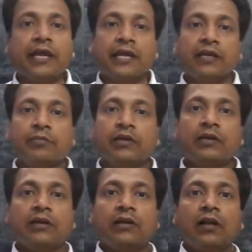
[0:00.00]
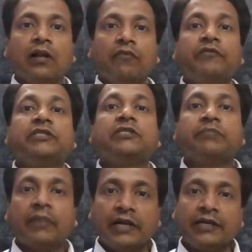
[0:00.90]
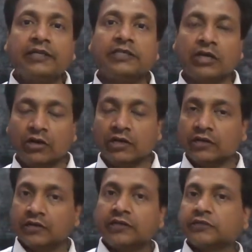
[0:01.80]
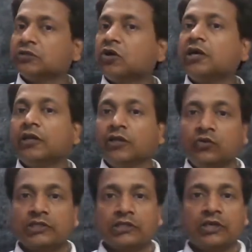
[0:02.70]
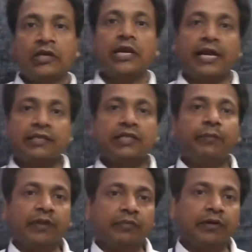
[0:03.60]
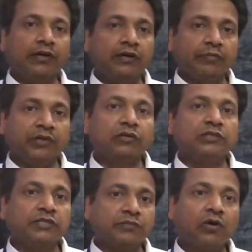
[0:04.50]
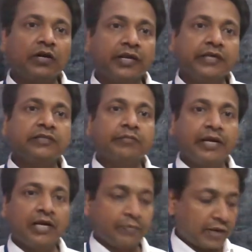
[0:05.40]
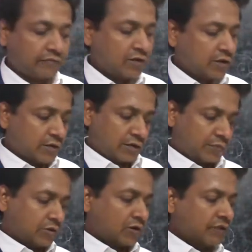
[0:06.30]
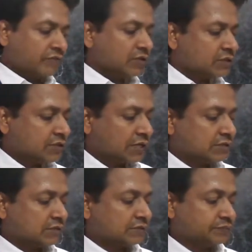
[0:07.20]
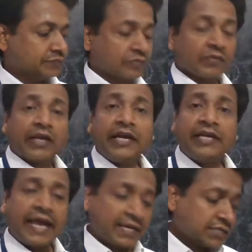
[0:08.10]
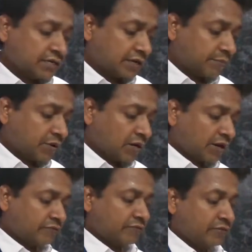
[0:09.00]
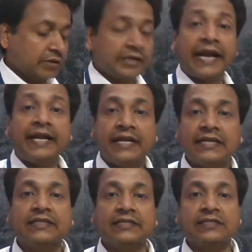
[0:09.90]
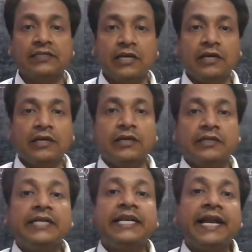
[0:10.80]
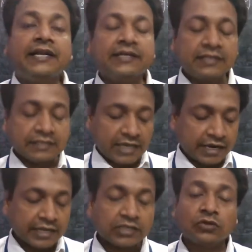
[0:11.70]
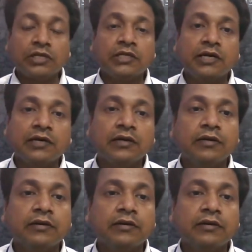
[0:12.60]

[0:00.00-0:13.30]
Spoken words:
animal which is multicellular. It's not unicellular like the amoeba, because its body is made up of number of cells. It has a number of tentacles. The tentacles are actually the